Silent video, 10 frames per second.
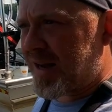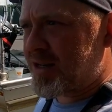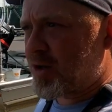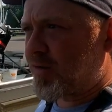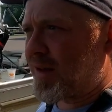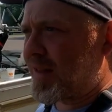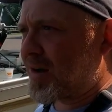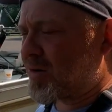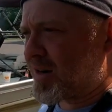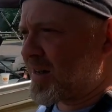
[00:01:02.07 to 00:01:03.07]
I dove on
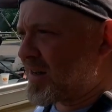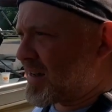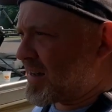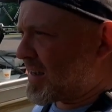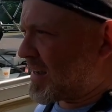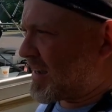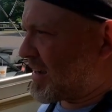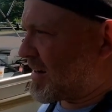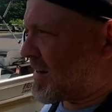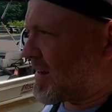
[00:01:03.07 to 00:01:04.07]
that one
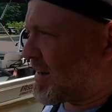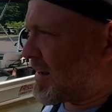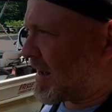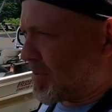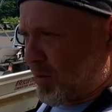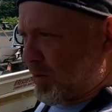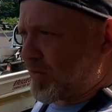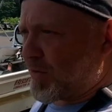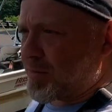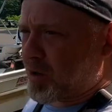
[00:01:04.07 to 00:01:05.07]
and uh, I bet we're going to
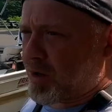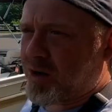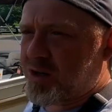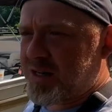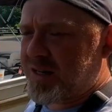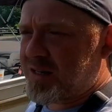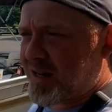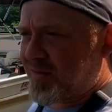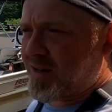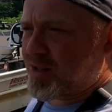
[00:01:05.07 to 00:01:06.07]
find more cars today and
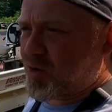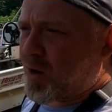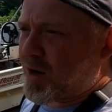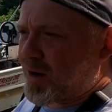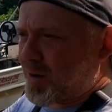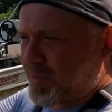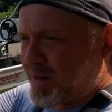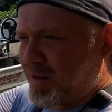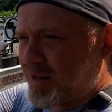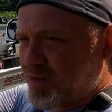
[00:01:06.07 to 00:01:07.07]
dive on it. This water up
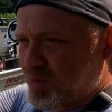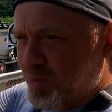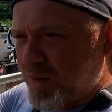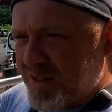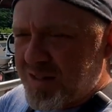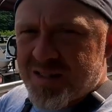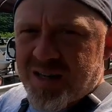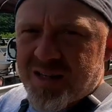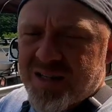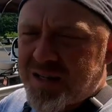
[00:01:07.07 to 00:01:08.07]
here is really
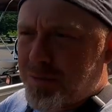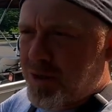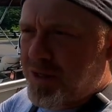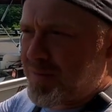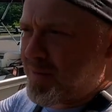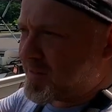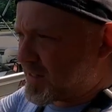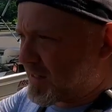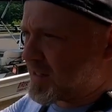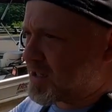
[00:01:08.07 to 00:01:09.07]
disgusting and murky, maybe
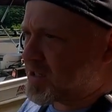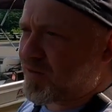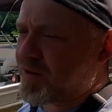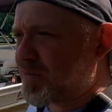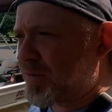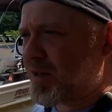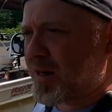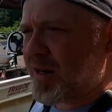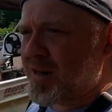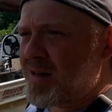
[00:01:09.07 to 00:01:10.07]
six inches of
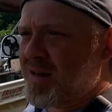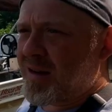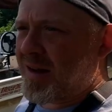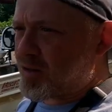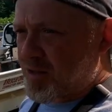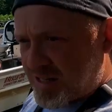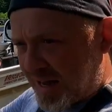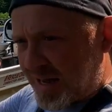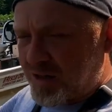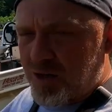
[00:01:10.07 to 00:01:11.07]
visibility and there's a
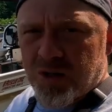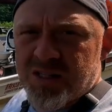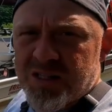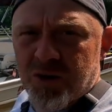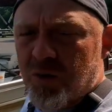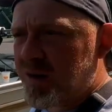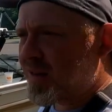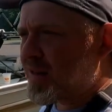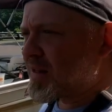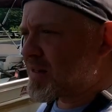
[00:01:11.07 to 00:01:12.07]
tide current to deal with.
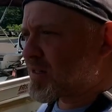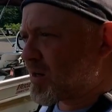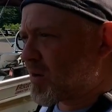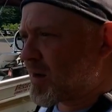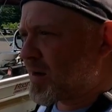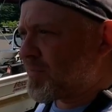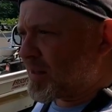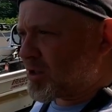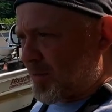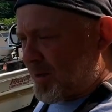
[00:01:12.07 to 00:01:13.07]
So uh,
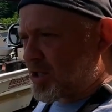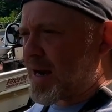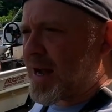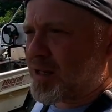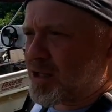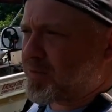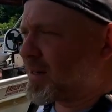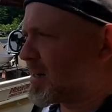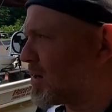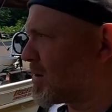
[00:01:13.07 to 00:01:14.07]
it's going to be a challenge,
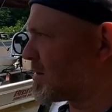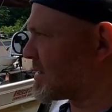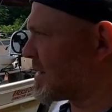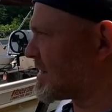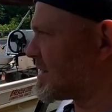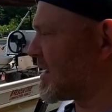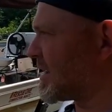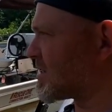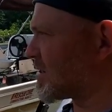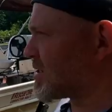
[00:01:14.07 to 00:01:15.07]
but you know, it's a nice day.
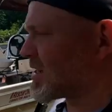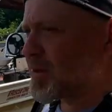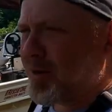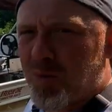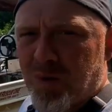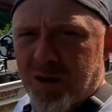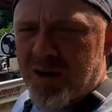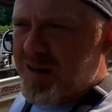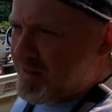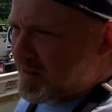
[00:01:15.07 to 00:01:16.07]
So let's just get the boat in the water,
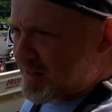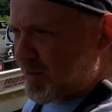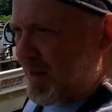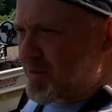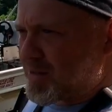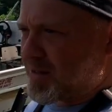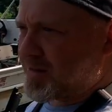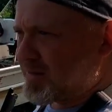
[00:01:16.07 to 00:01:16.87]
see what happens.